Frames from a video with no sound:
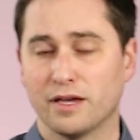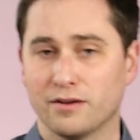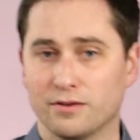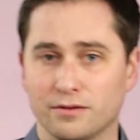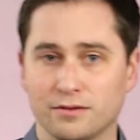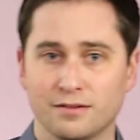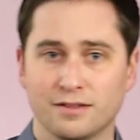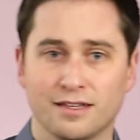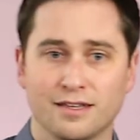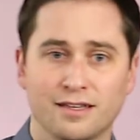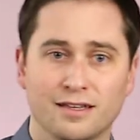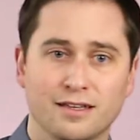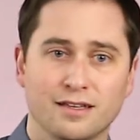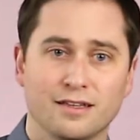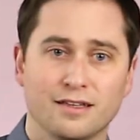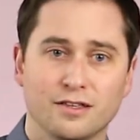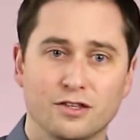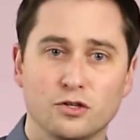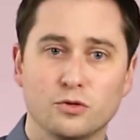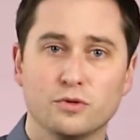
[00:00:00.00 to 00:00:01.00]
metal,
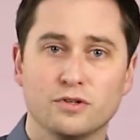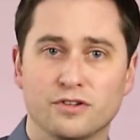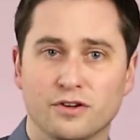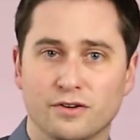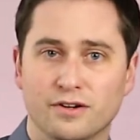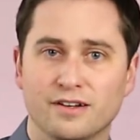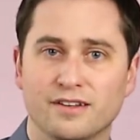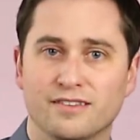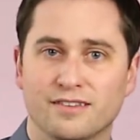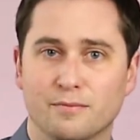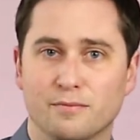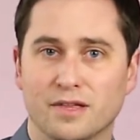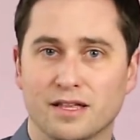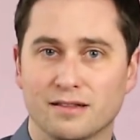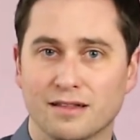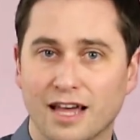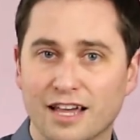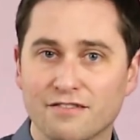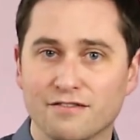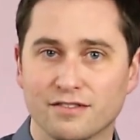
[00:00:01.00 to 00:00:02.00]
you would turn into
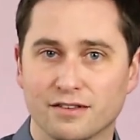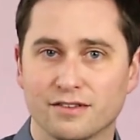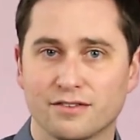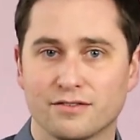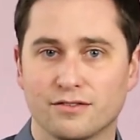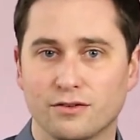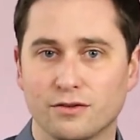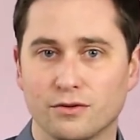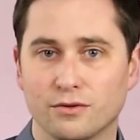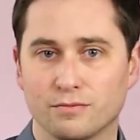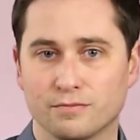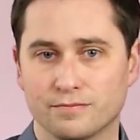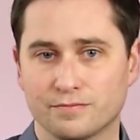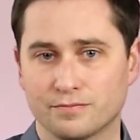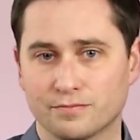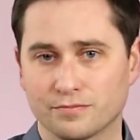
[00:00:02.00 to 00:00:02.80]
something lifeless too.